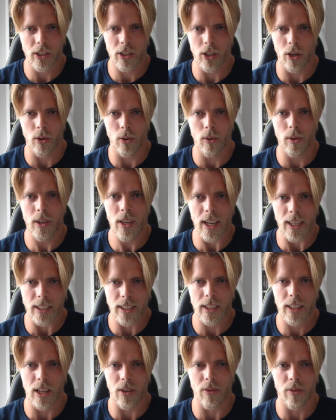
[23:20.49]
So,
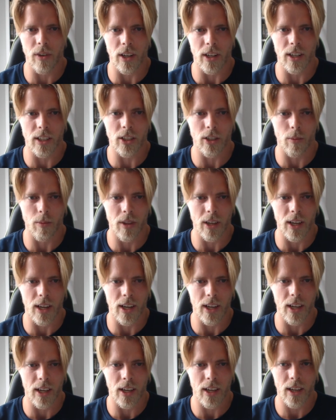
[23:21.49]
yes, definitely something
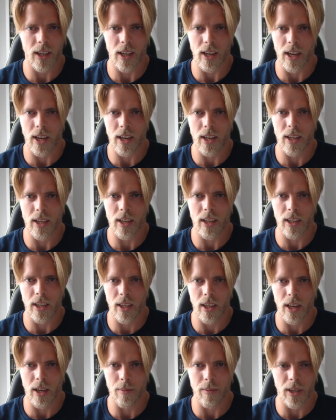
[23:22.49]
I
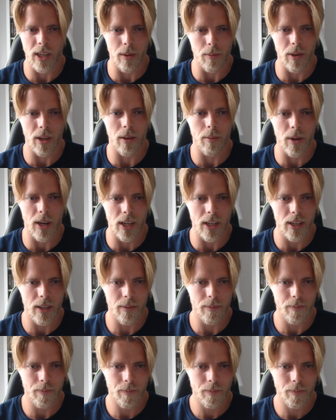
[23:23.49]
am keeping in mind.